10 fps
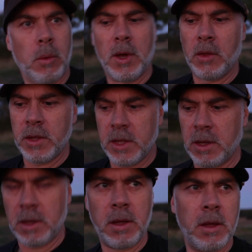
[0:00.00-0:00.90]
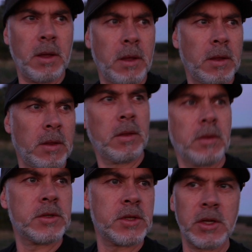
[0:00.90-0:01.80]
Well, the
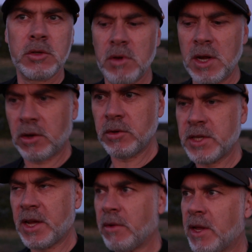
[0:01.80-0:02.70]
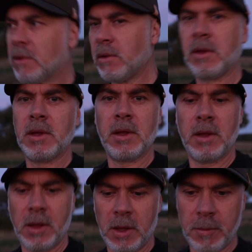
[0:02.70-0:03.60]
sun has really gone down now,
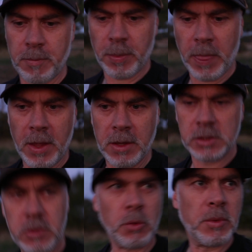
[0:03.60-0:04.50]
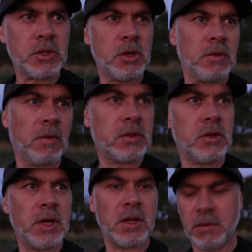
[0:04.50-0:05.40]
so it's almost too
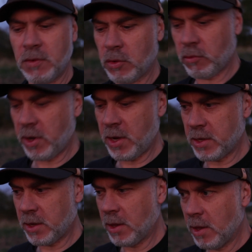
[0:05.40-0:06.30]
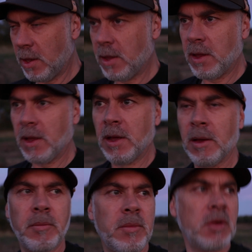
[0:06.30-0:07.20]
dark to vlog really.
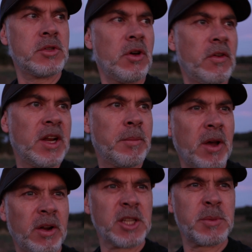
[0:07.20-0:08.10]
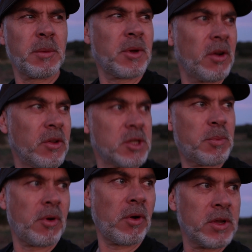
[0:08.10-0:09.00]
No sign of any barn owls, but I'm kind of not
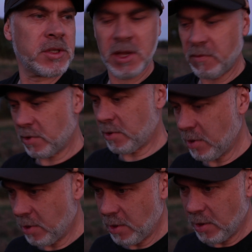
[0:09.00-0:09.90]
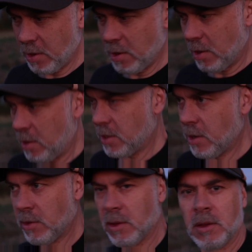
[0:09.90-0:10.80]
surprised. They've,
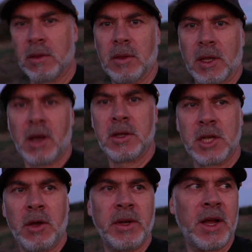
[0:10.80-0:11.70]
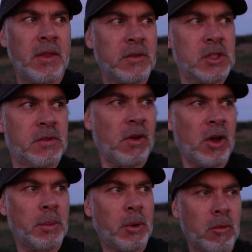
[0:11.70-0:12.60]
the cars are going down. They've just
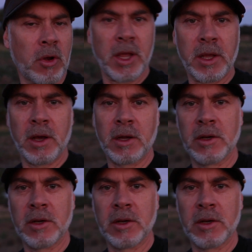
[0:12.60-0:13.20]
fired up a rocket car.